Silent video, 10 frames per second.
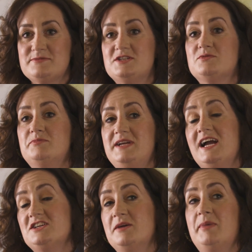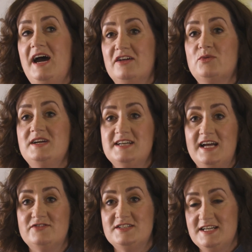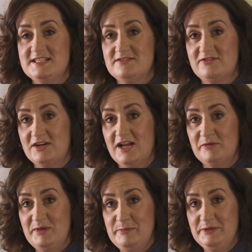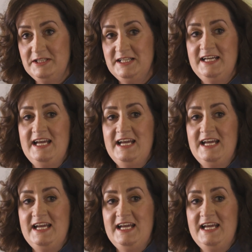which would be actually a pathway to advertising for a lot of people,